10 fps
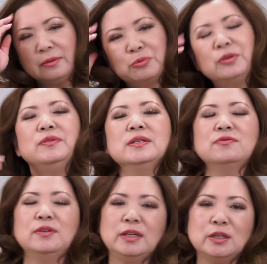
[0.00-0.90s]
previous
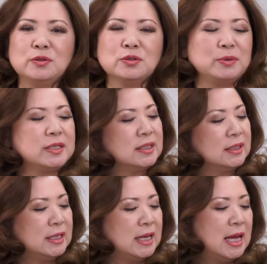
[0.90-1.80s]
videos
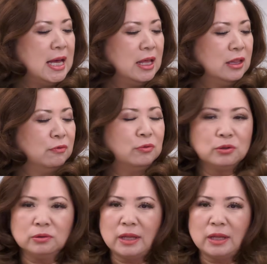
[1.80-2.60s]
recently. The Floral